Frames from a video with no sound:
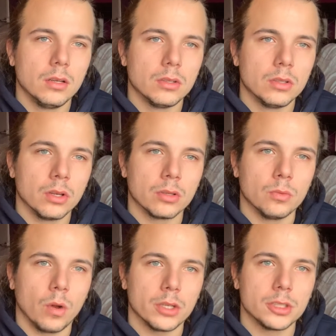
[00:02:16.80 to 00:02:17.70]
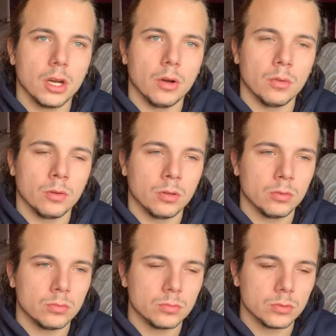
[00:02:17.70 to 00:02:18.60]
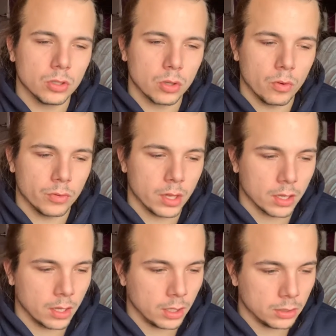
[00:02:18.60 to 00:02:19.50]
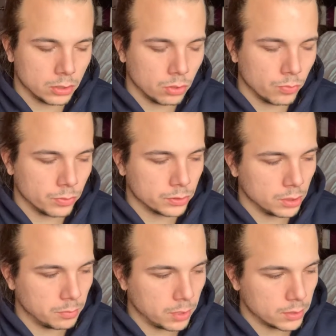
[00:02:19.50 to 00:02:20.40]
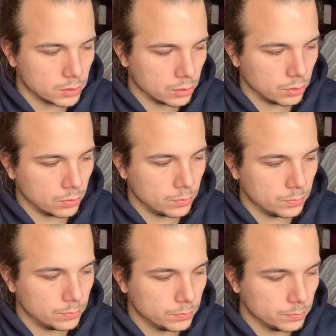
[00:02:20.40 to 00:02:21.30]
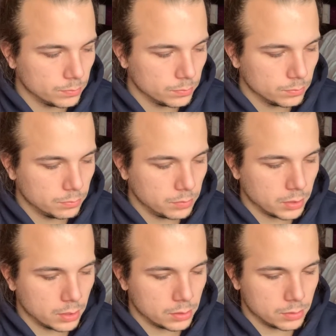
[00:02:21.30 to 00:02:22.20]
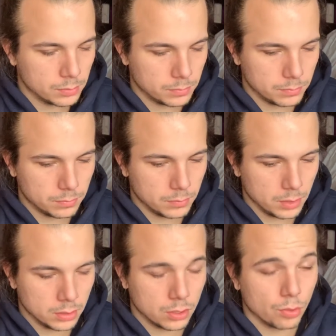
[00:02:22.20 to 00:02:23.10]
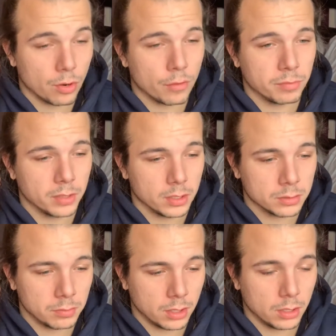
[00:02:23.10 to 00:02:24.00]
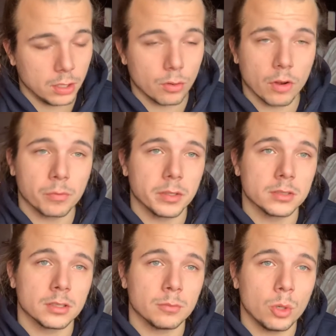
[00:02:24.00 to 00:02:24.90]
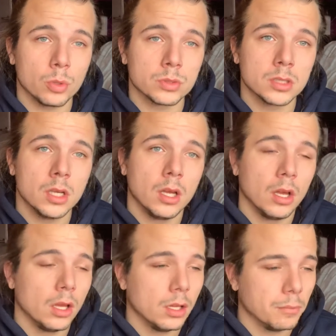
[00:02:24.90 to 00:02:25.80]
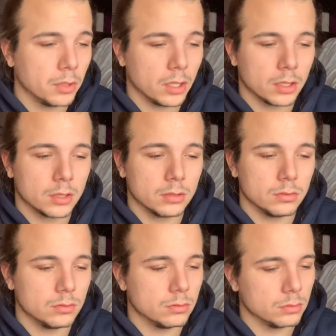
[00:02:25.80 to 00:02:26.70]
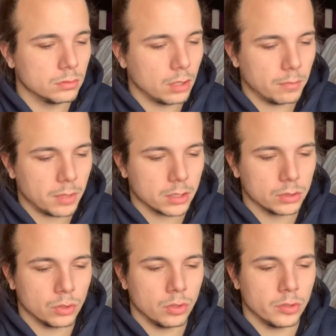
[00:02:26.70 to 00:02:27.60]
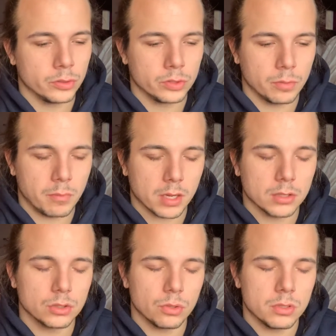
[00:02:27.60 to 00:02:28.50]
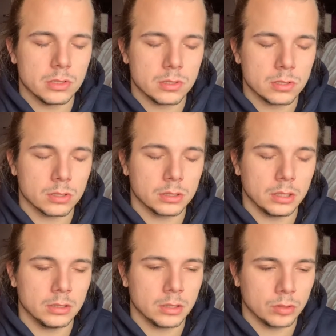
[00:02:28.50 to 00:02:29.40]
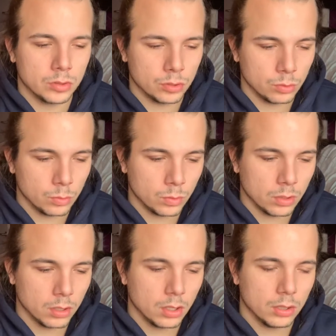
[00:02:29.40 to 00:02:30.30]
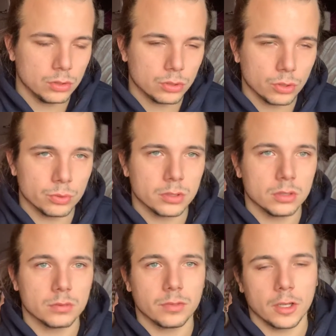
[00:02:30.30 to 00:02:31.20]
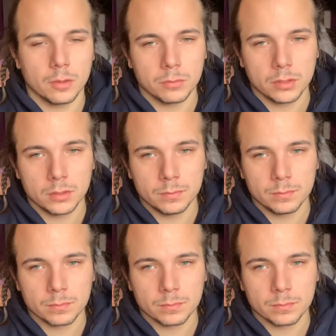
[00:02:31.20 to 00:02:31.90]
look, watch out, look over that guy, look over Ski Mask, you know, because he's in a rough place, man, in a rough place than most. But, like, my condolences, my condolences are sent out to Juice and his family,